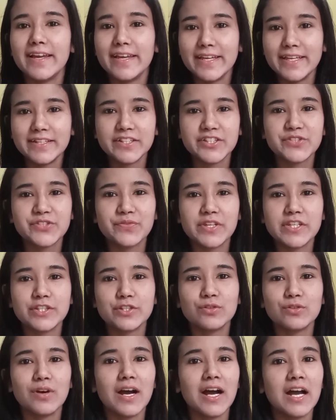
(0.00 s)
In this
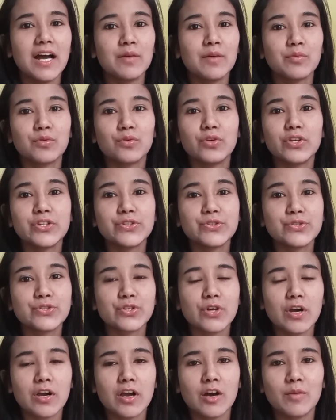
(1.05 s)
video, I'm going to
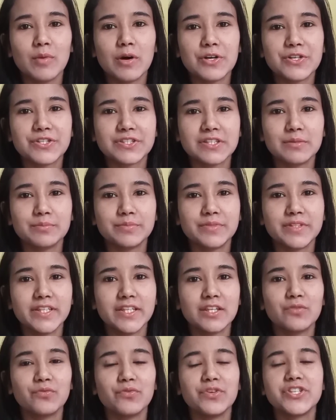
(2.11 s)
talk about
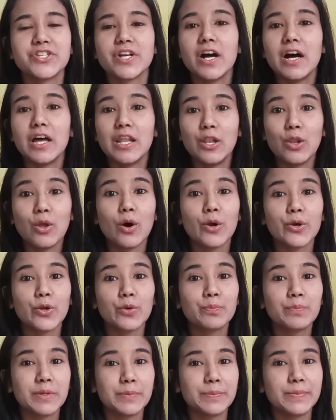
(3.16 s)
something which a lot
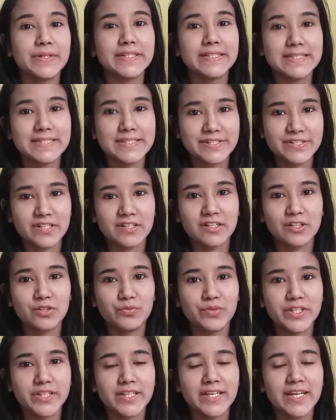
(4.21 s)
of people struggle
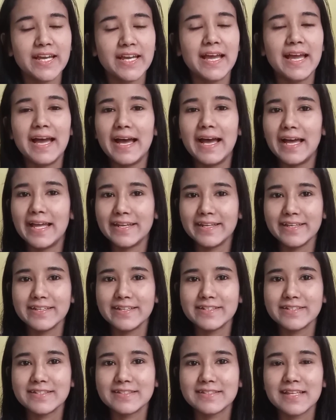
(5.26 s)
with, and
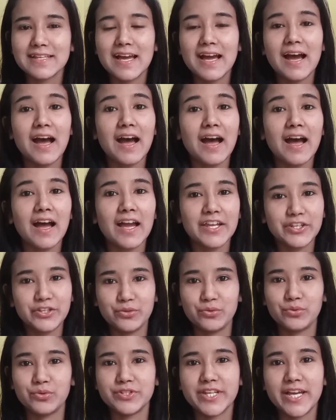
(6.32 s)
it is I
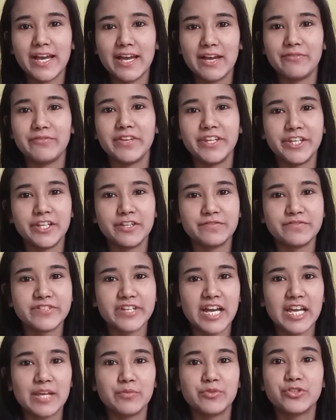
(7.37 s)
don't have enough
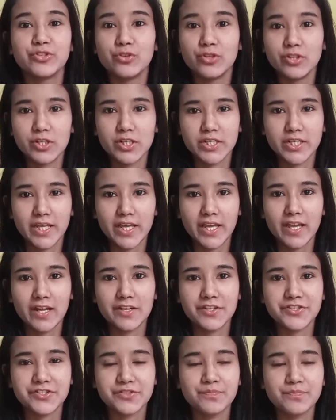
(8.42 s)
time to learn
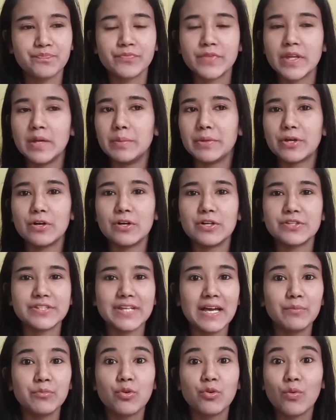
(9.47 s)
English because
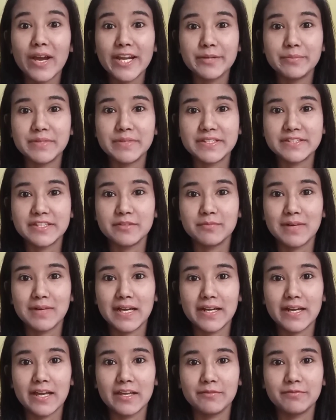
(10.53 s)
I'm quite busy in
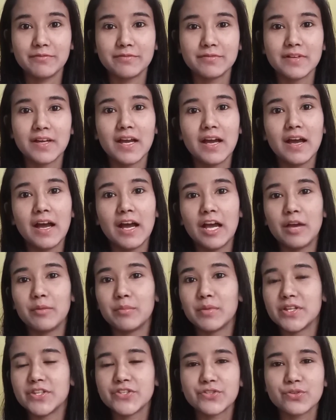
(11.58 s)
my life. I'm
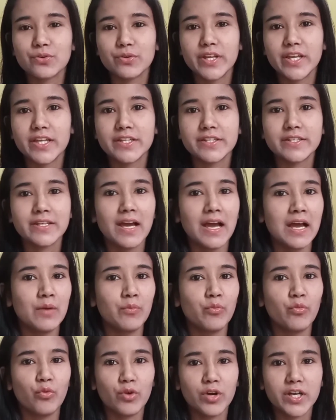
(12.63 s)
a student,
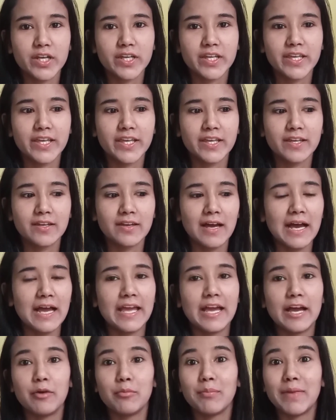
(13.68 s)
I'm working, I
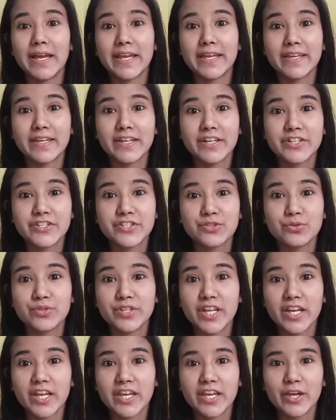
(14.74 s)
have my kids to
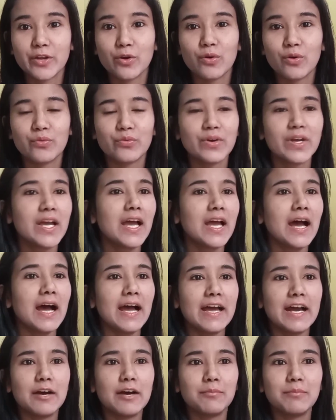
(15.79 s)
take care of,
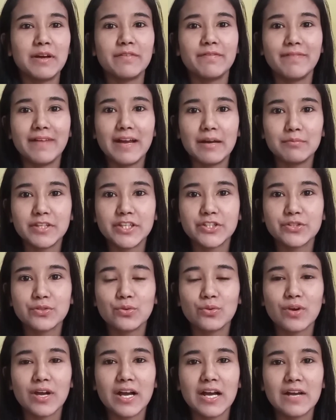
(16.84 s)
I have my family to
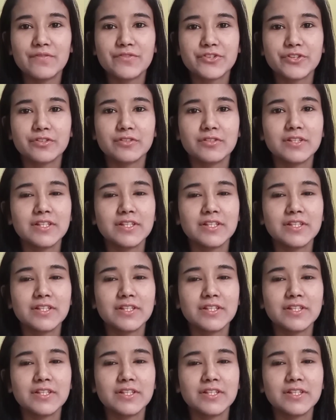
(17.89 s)
look after.